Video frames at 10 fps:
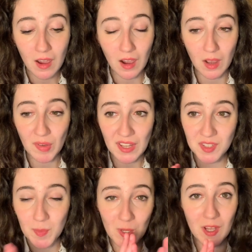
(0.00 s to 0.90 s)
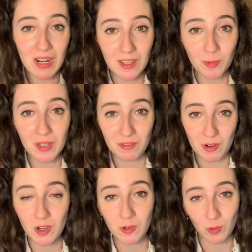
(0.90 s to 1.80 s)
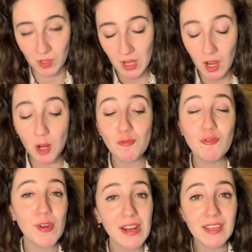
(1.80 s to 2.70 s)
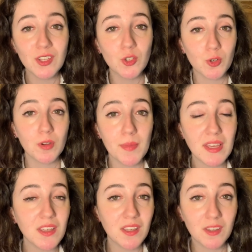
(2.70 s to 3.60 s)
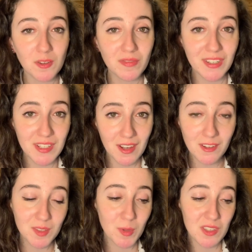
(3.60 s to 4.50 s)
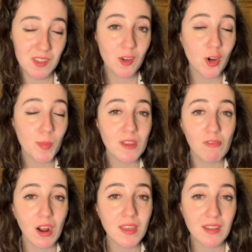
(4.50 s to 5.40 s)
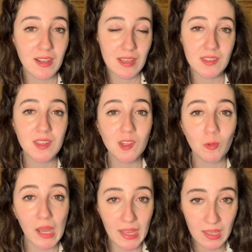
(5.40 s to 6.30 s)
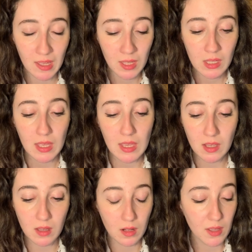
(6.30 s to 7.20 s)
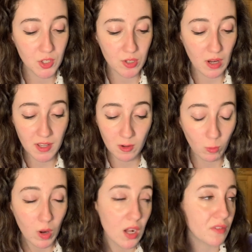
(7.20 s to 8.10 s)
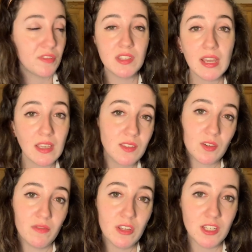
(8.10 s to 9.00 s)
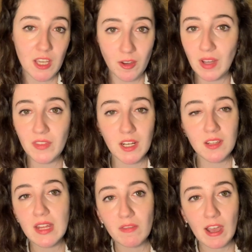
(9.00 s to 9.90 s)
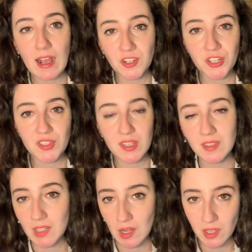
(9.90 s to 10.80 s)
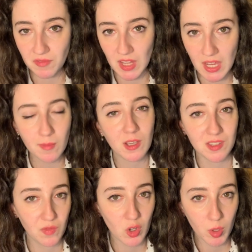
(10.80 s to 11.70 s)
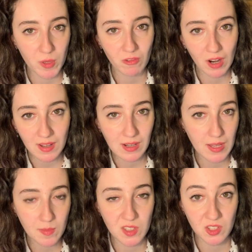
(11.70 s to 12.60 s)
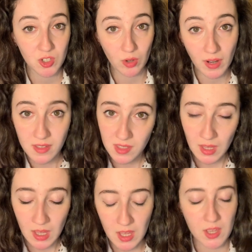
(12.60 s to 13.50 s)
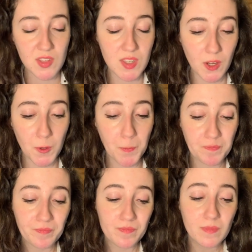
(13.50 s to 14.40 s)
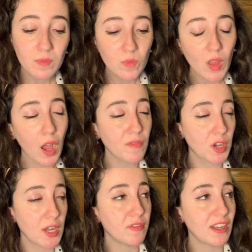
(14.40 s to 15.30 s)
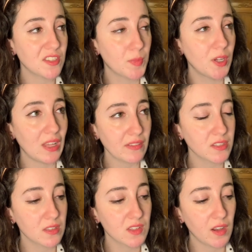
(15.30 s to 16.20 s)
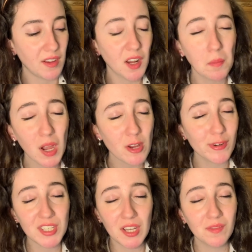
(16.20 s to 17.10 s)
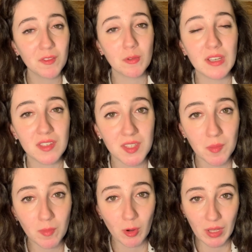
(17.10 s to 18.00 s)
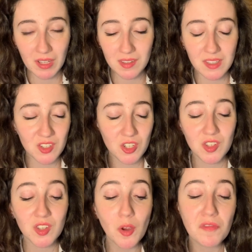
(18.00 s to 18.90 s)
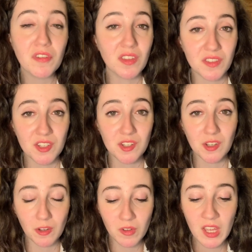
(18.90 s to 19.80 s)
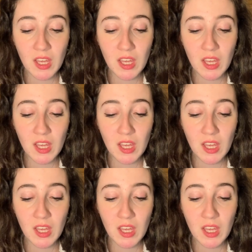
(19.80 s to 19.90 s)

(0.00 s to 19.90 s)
I've had to put it a little bit on hold. I really enjoy making those videos, but it's the copyright that gets in the way. I could work for days on a video and then it never actually sees the light of day because of copyright claims and strikes. So I've kind of had to put that to the side. I might return to it at some point because it's just so fun to do,